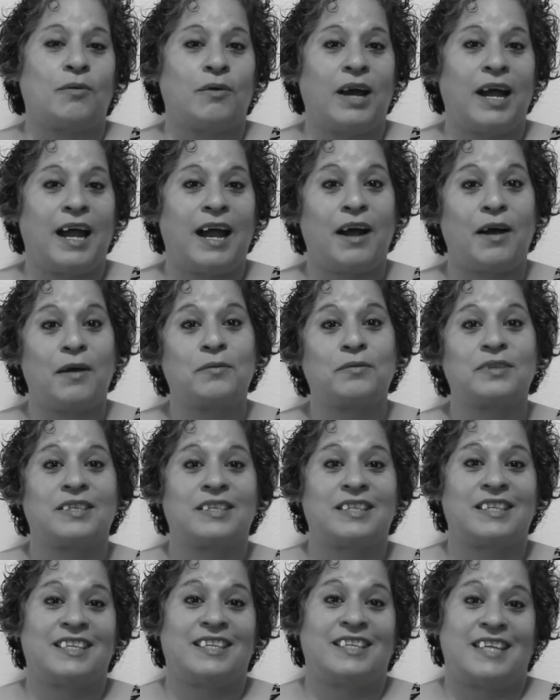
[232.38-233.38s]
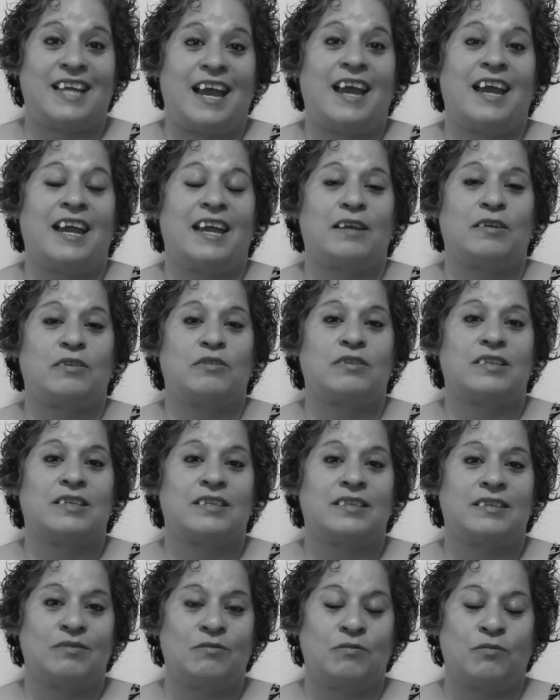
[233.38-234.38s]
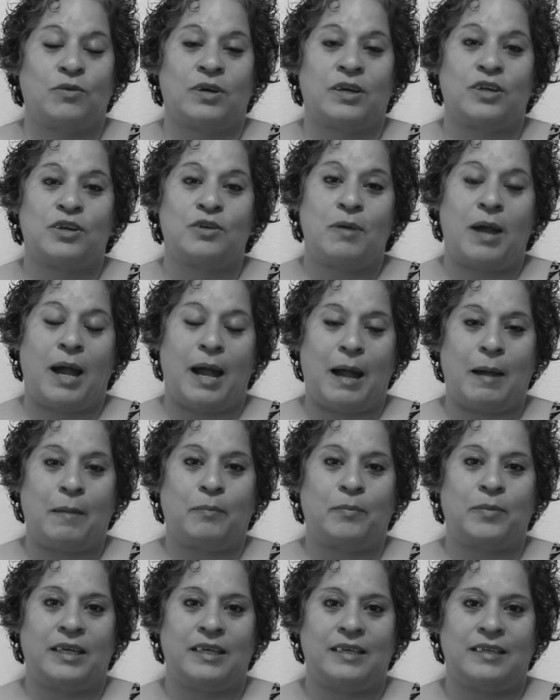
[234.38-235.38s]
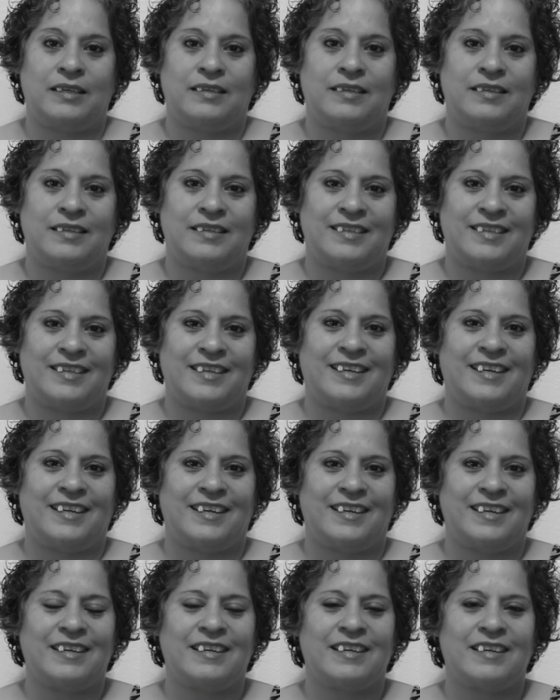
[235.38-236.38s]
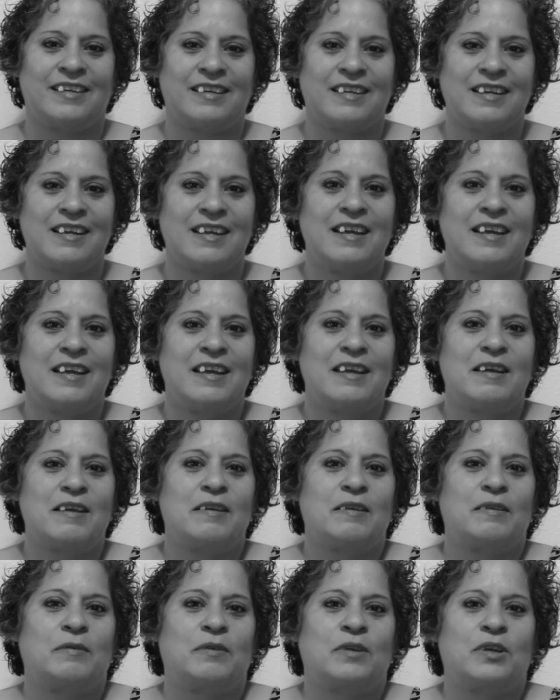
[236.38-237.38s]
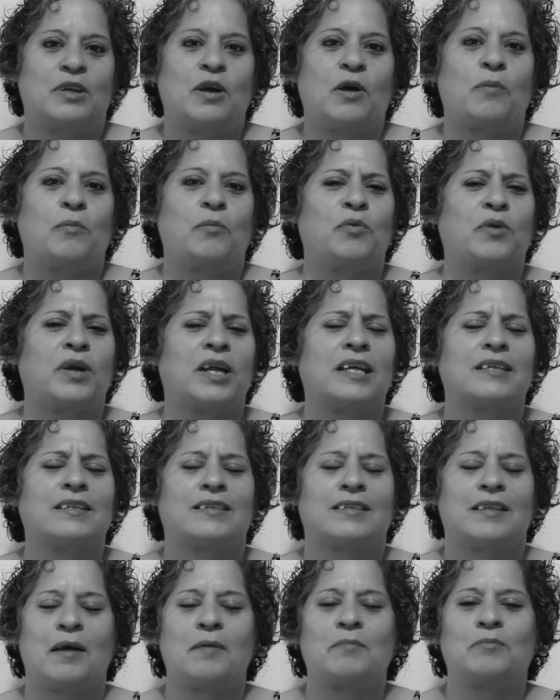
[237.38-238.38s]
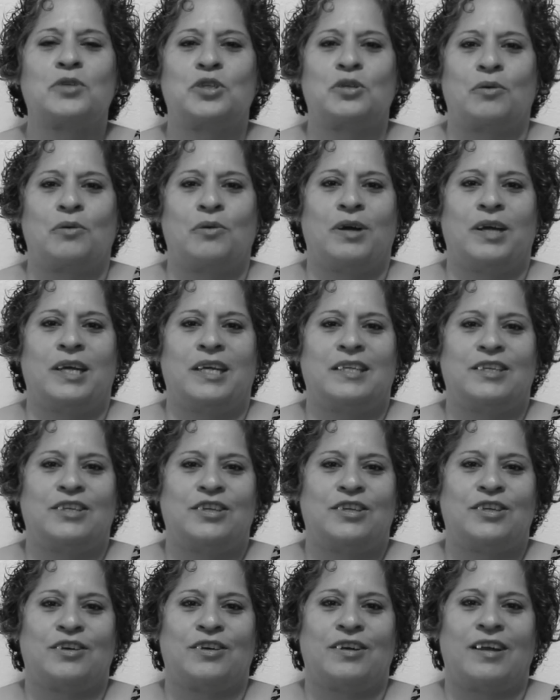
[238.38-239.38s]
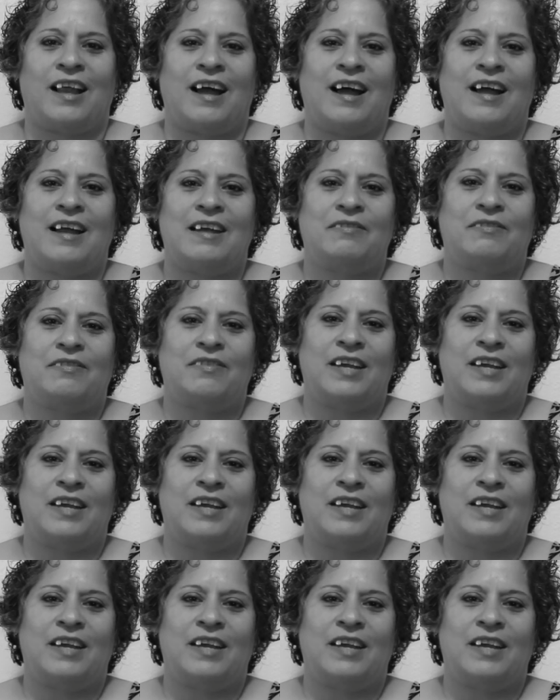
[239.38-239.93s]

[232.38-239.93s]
how was the day? Were you happy to, bring some joy to your life?